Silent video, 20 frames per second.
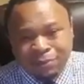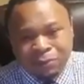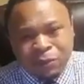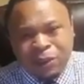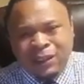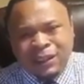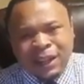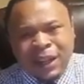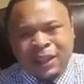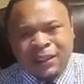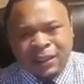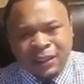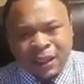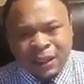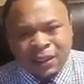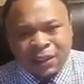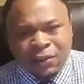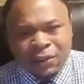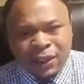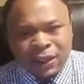
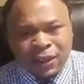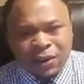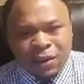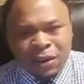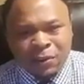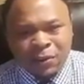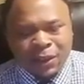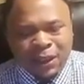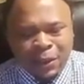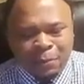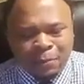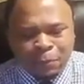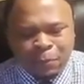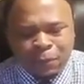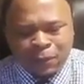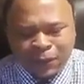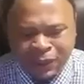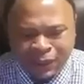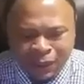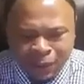$1,000 credit card, we'll keep it
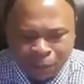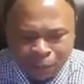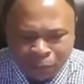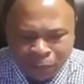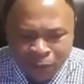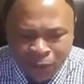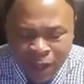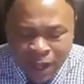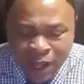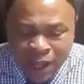pretty simple.